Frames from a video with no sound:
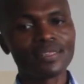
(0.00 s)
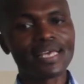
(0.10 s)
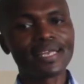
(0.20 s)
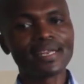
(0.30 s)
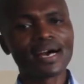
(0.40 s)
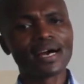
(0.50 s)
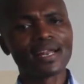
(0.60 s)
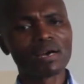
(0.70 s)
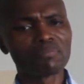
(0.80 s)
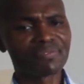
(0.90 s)
Then
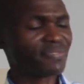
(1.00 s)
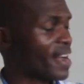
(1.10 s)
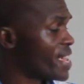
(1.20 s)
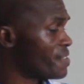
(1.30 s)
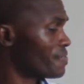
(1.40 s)
number 5,